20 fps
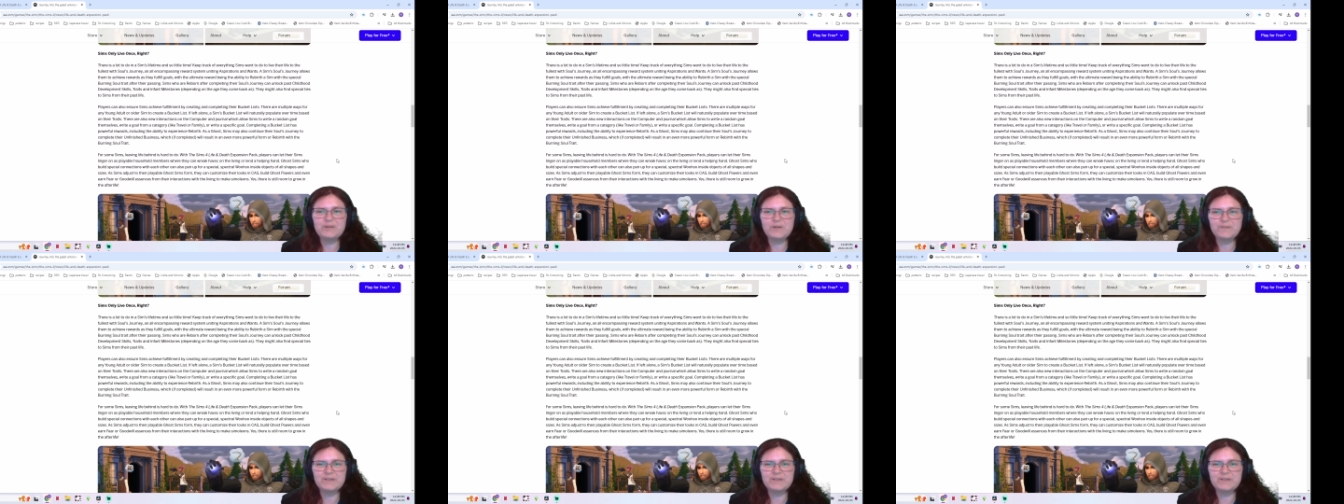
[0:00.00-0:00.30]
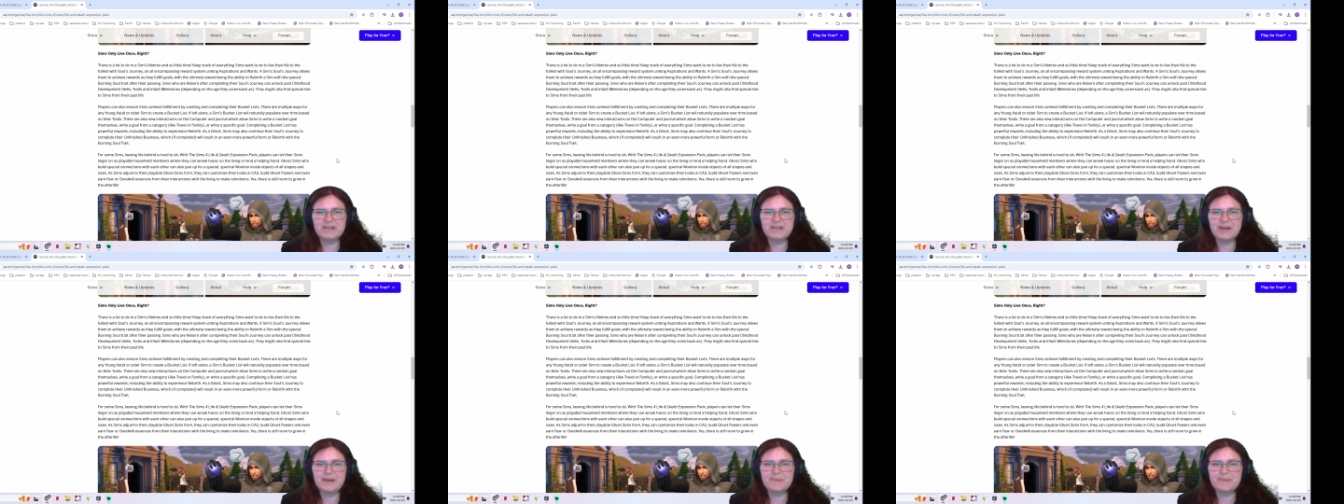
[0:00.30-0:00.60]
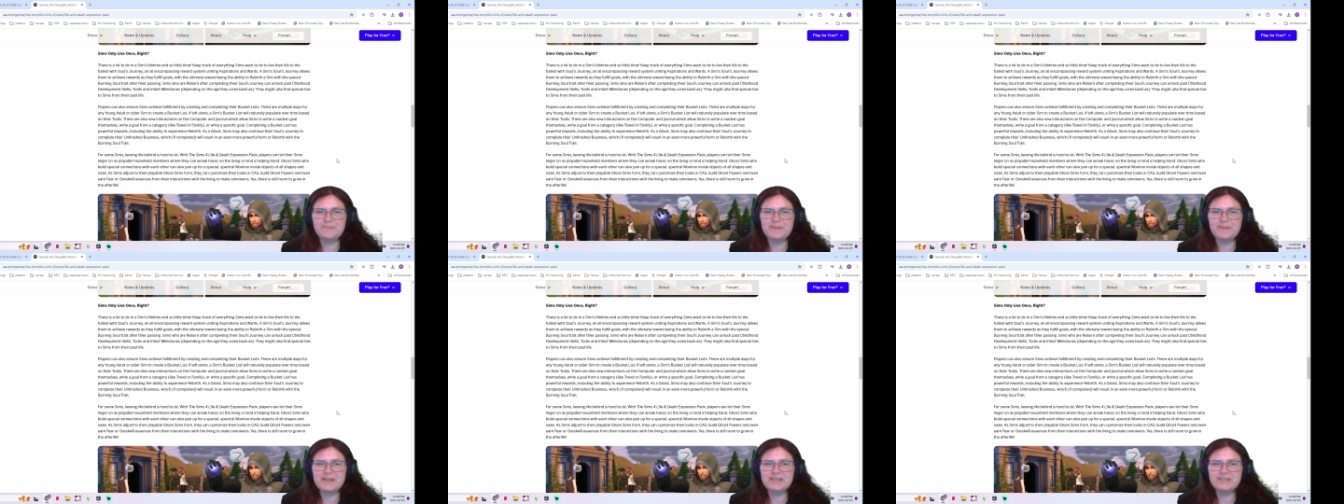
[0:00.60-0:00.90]
over
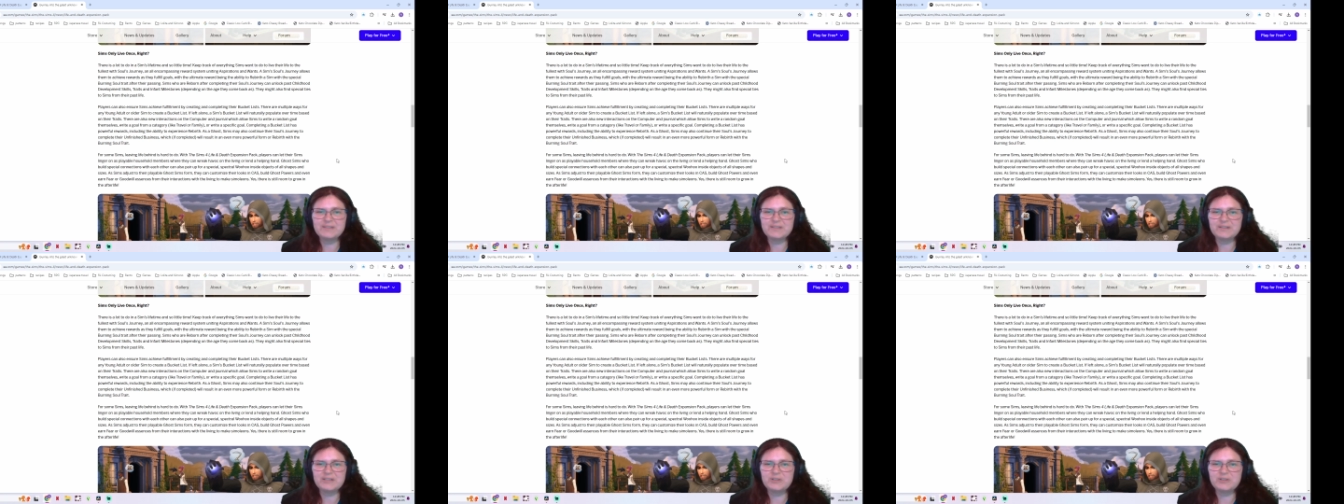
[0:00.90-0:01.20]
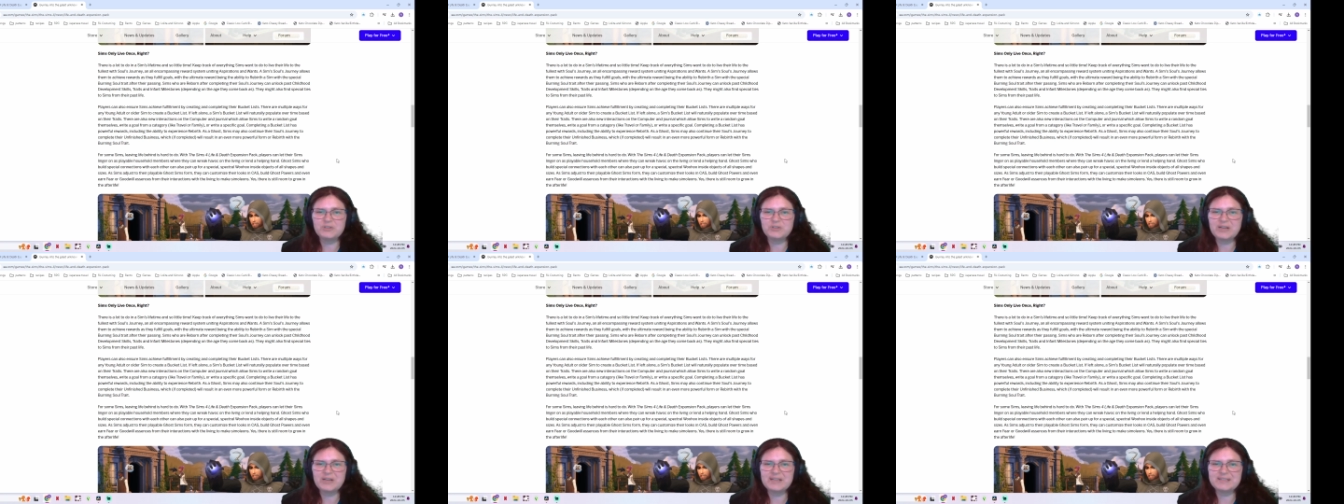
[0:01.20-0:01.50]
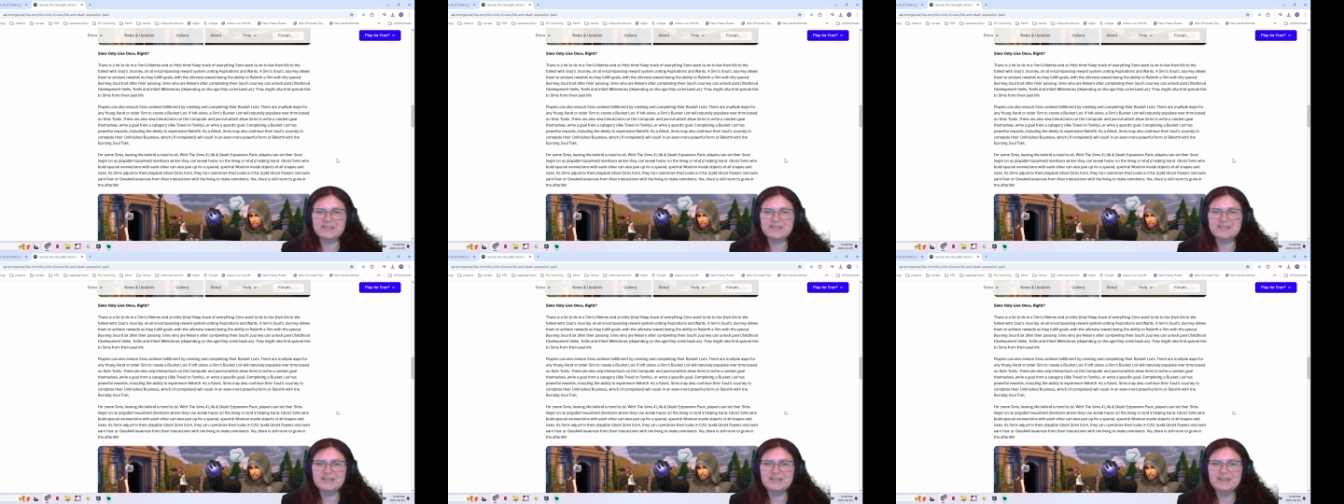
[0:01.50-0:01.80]
time based on their traits.